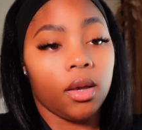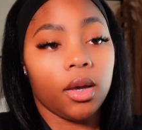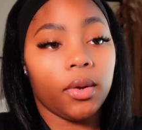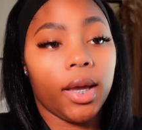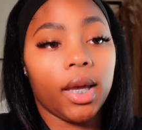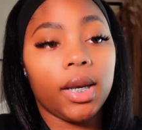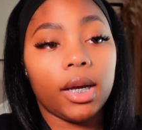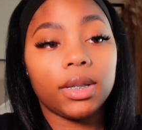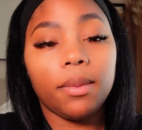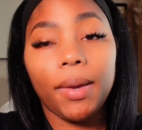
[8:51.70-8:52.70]
Okay, now
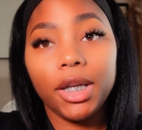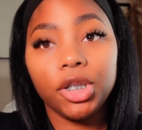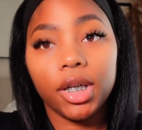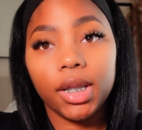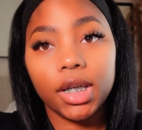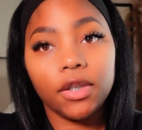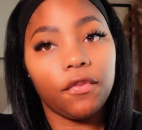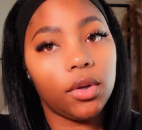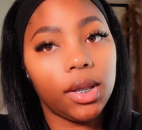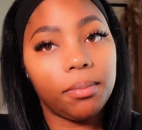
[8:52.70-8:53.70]
to make sure that that's
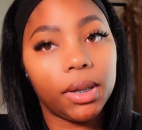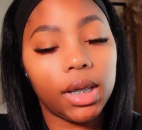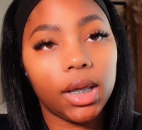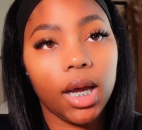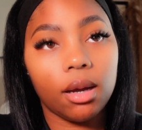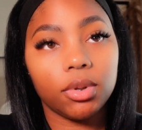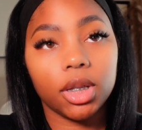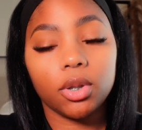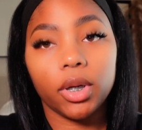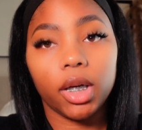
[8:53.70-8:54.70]
fully blended, I'm
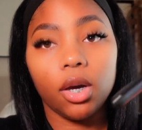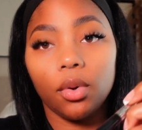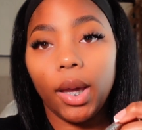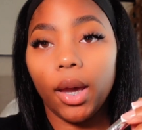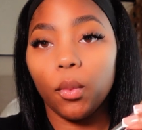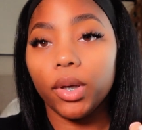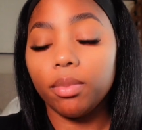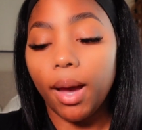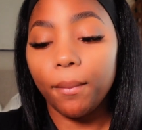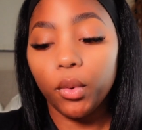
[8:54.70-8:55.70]
just going to go in with
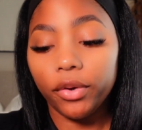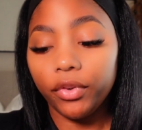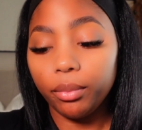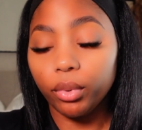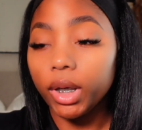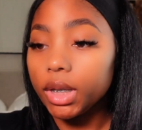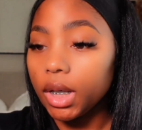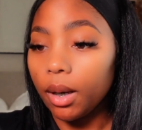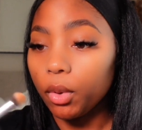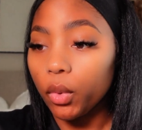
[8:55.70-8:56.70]
my Morphe brush
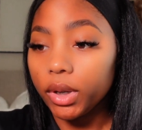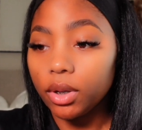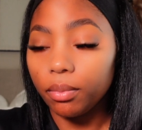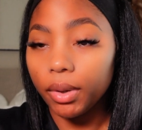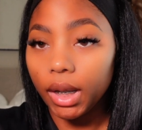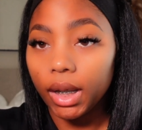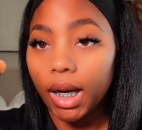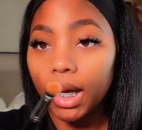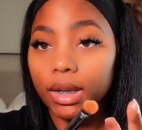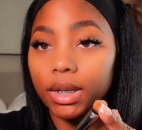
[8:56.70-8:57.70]
and I'm going to blend
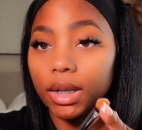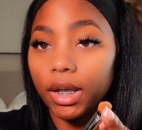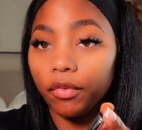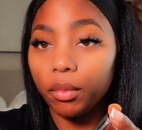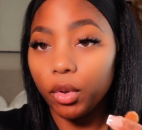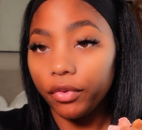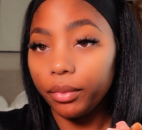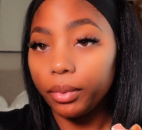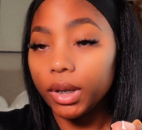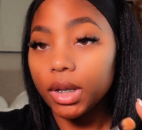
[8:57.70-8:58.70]
that out. This is a different
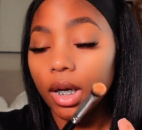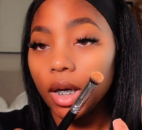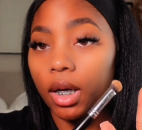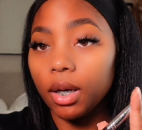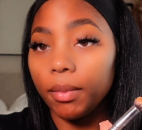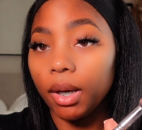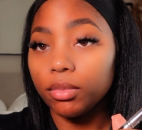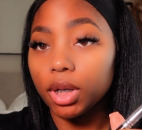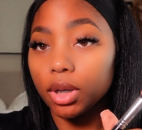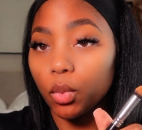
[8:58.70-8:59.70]
Morphe brush. I'm
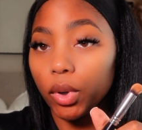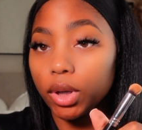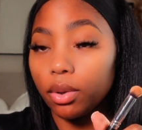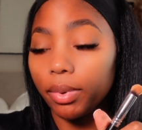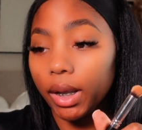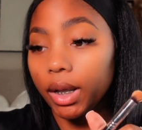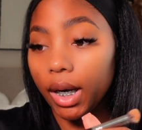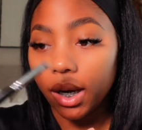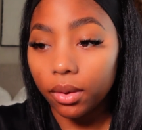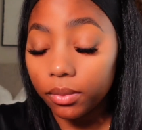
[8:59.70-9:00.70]
just going to blend it
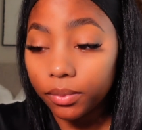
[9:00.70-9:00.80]
out.